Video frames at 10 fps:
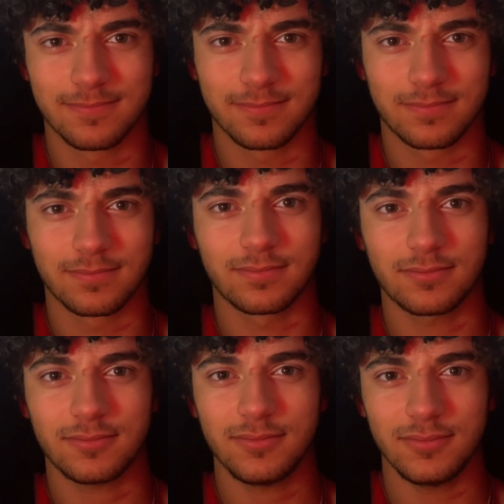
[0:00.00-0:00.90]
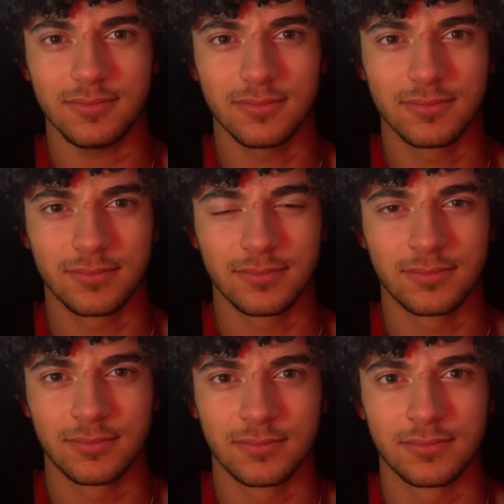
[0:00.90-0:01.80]

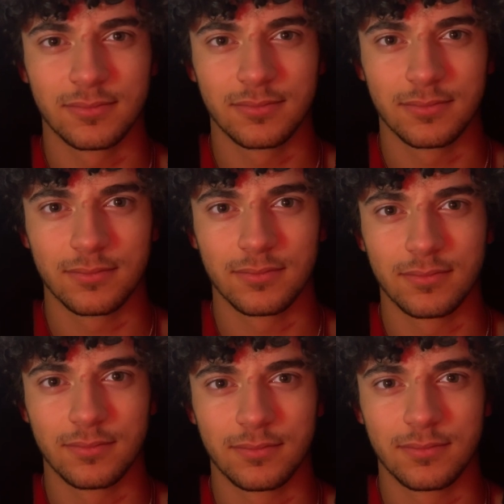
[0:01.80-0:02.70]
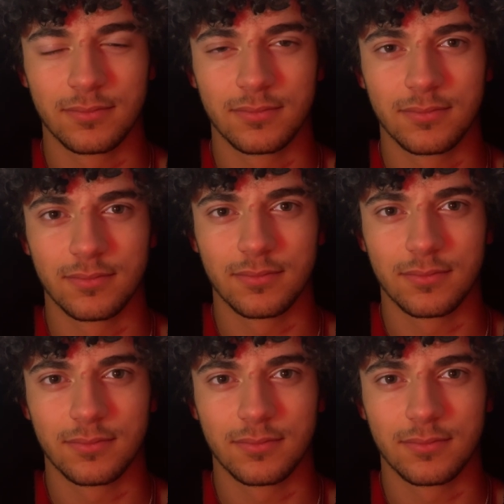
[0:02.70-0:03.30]
(no one is talking)